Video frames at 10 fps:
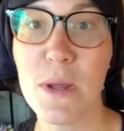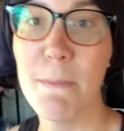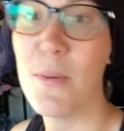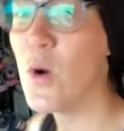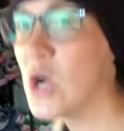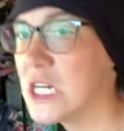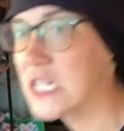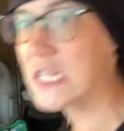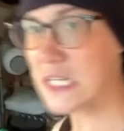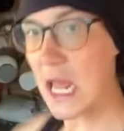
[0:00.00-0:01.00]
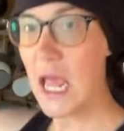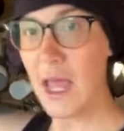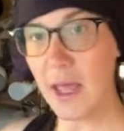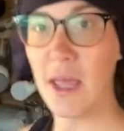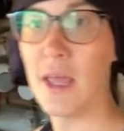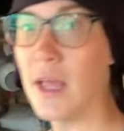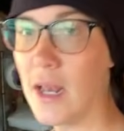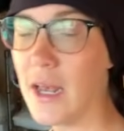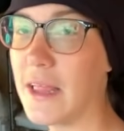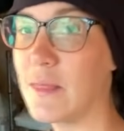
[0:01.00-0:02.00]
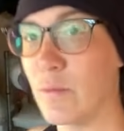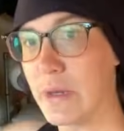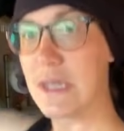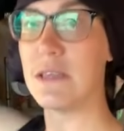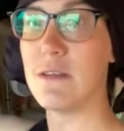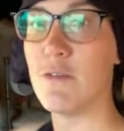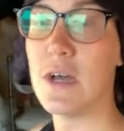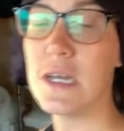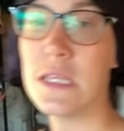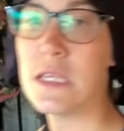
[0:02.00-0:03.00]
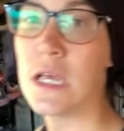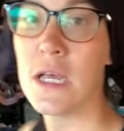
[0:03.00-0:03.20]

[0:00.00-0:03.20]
reborn today, like the rest of us.